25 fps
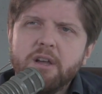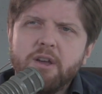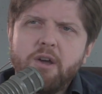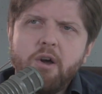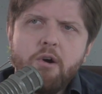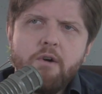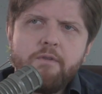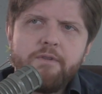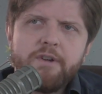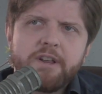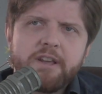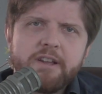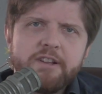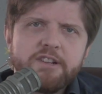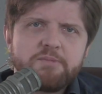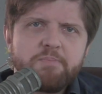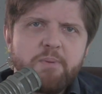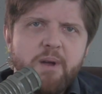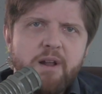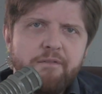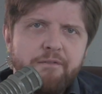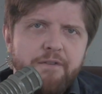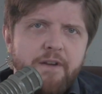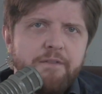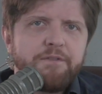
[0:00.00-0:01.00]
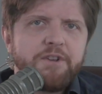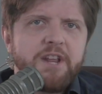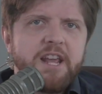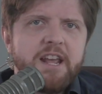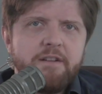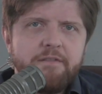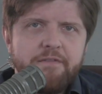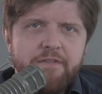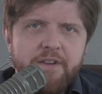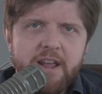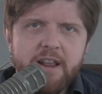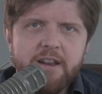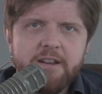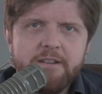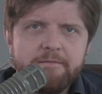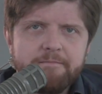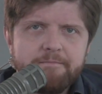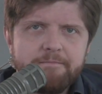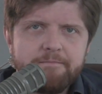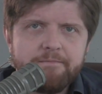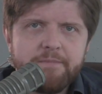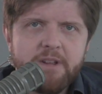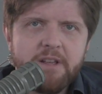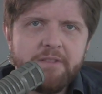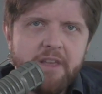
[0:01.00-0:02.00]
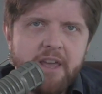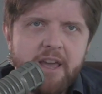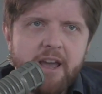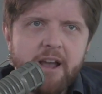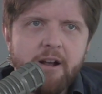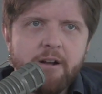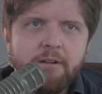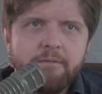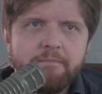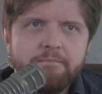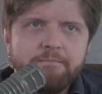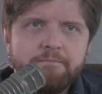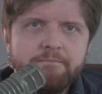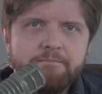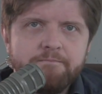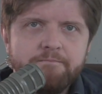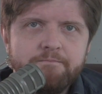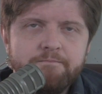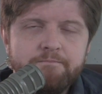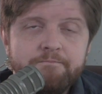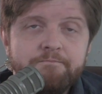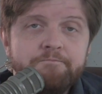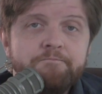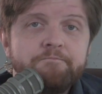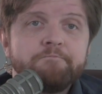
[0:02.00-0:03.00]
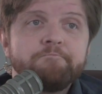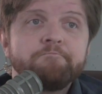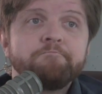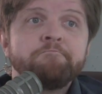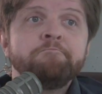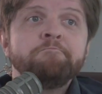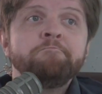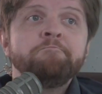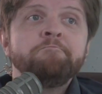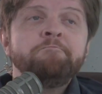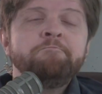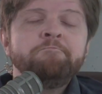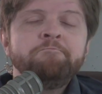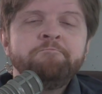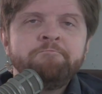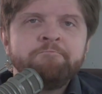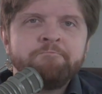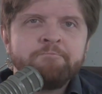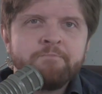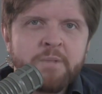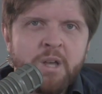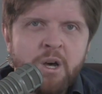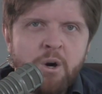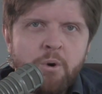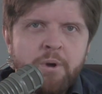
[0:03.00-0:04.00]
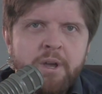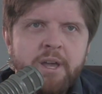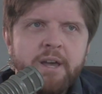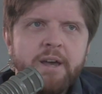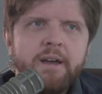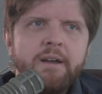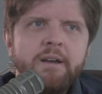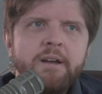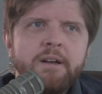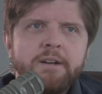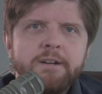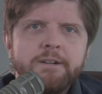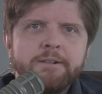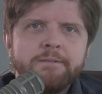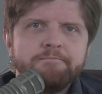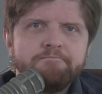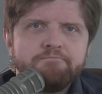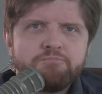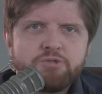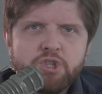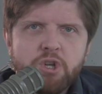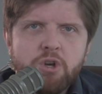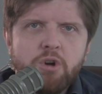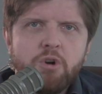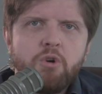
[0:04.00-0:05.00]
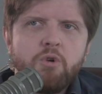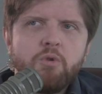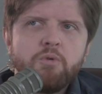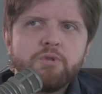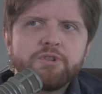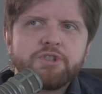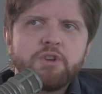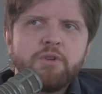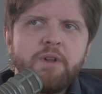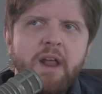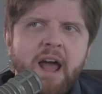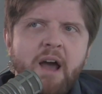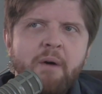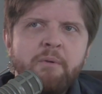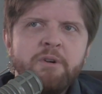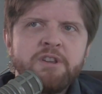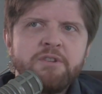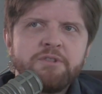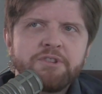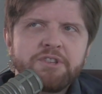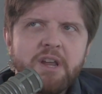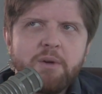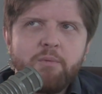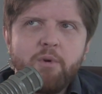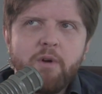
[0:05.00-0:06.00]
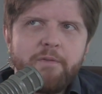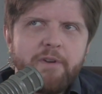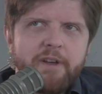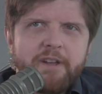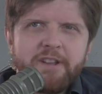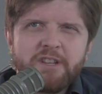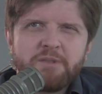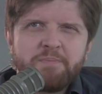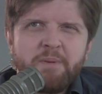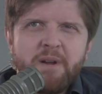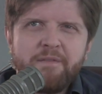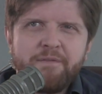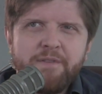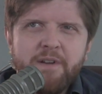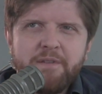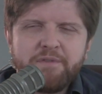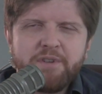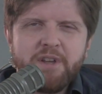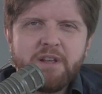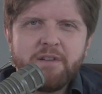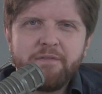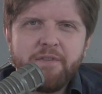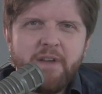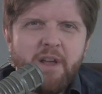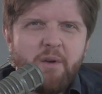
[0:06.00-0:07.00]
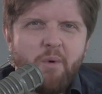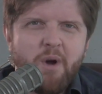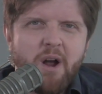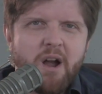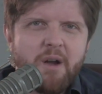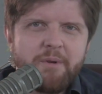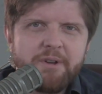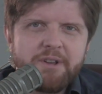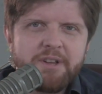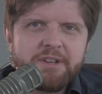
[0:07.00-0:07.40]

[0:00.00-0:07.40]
COVID can spread 15 feet in the air. Mm, okay. So, so now when you say, well, if it can spread 15 feet, why are we